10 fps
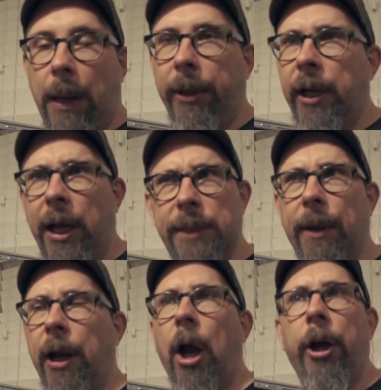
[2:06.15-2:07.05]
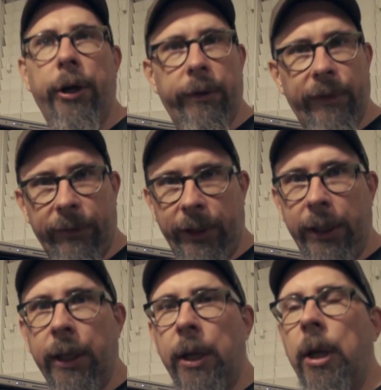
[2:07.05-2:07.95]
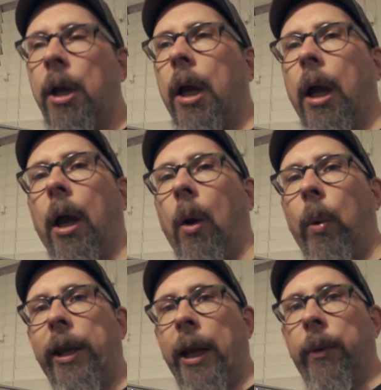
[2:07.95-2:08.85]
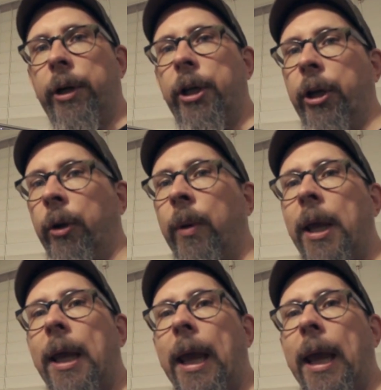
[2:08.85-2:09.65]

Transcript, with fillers: probably cost about one hundred fifty uh, when they were new.